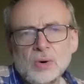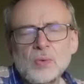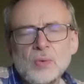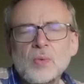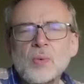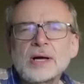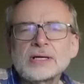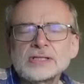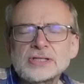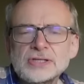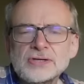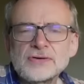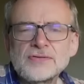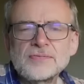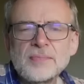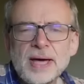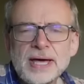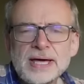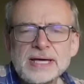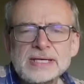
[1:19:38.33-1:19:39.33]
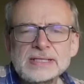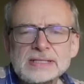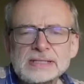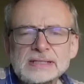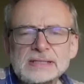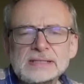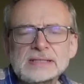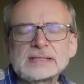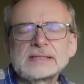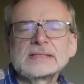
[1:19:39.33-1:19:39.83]
once you've made
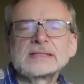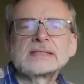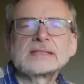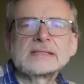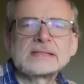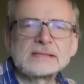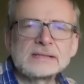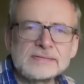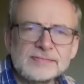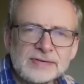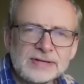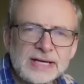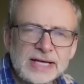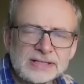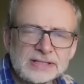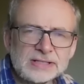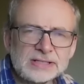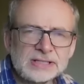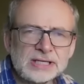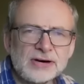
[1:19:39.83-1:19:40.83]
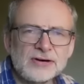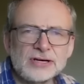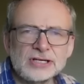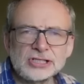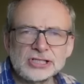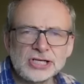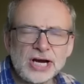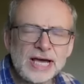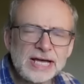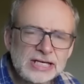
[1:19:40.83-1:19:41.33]
the necessary
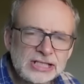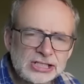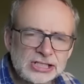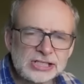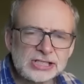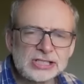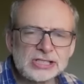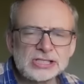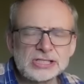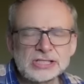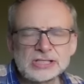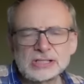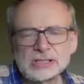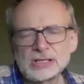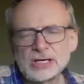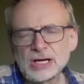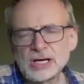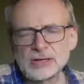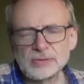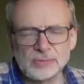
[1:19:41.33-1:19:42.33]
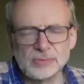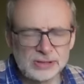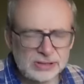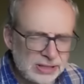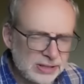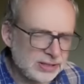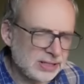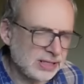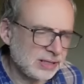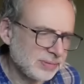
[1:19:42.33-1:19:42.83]
changes, which
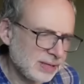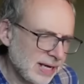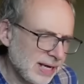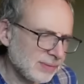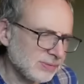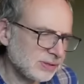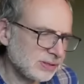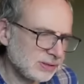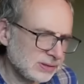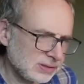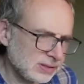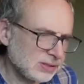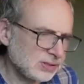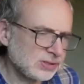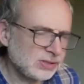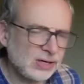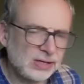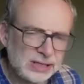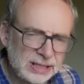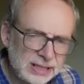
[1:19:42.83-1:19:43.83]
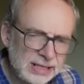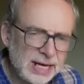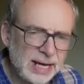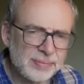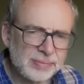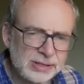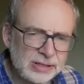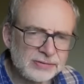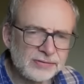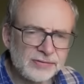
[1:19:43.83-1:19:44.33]
I think perhaps are starting to
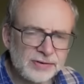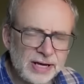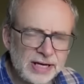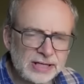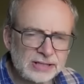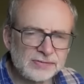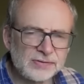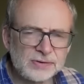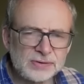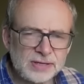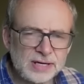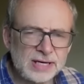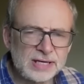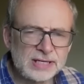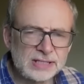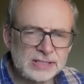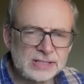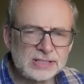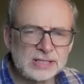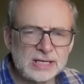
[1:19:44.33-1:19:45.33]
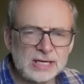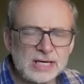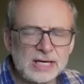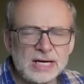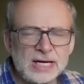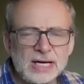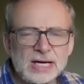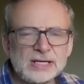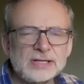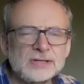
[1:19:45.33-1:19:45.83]
happen over the next few days,
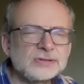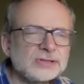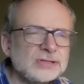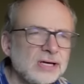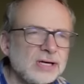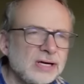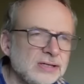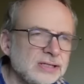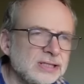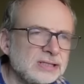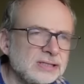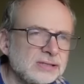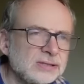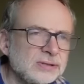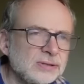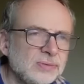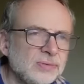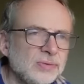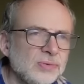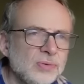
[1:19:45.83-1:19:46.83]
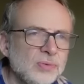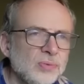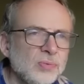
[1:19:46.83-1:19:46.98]
and you're starting to